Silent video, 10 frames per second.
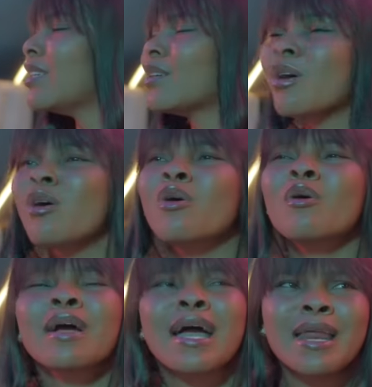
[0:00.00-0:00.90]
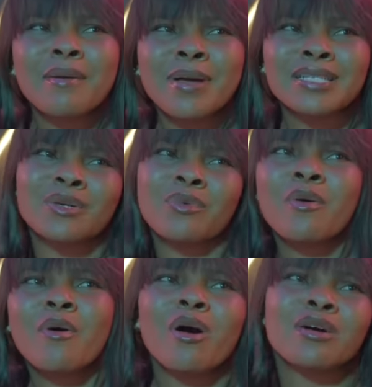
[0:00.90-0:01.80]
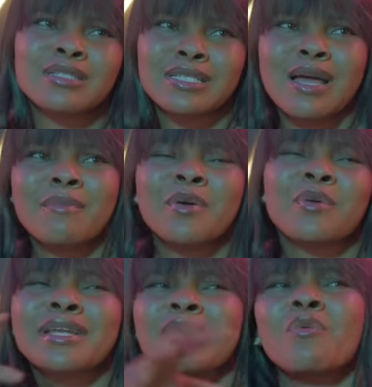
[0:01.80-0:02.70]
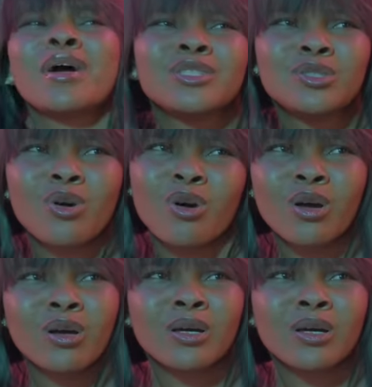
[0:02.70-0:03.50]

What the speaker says: You can't go carry person. We won't come tell me. What do you want to talk?